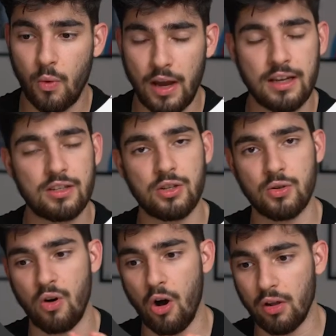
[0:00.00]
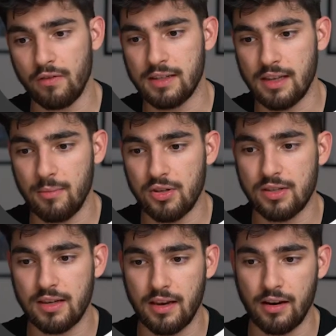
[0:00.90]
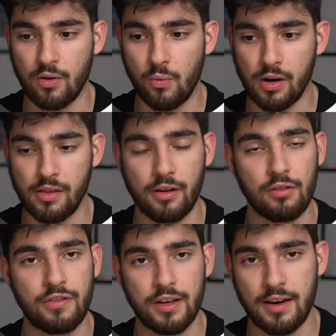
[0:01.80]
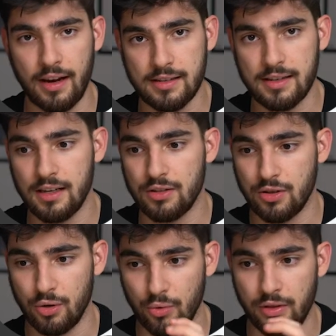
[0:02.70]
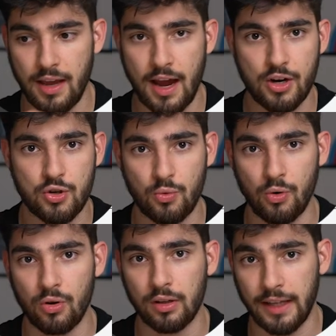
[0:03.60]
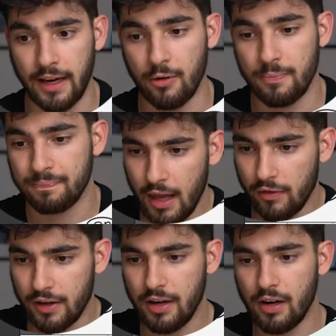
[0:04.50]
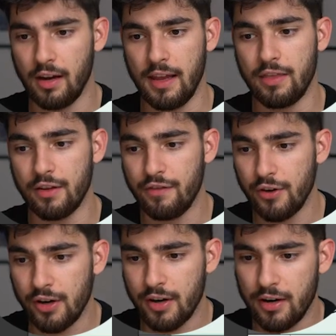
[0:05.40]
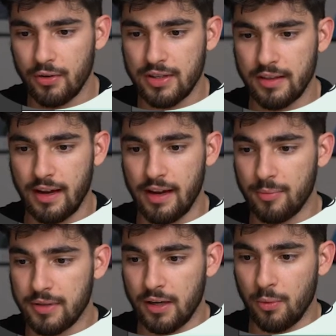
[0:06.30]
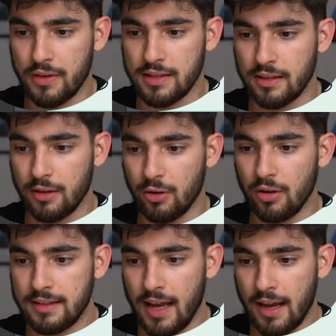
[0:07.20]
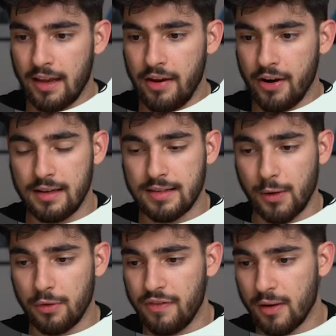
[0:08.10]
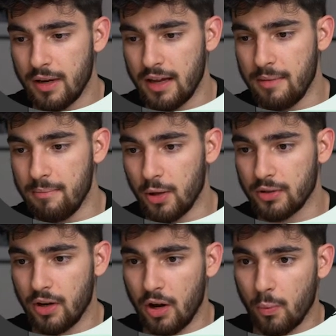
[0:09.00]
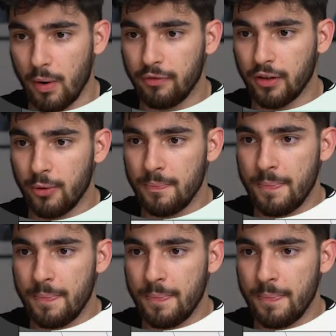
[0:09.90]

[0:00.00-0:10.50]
waiting to do all of these images here where they'll fit nice into the actual layout. And over here in the footer, you'll see that I updated with this little tag here, designed with Figma and built on Webflow.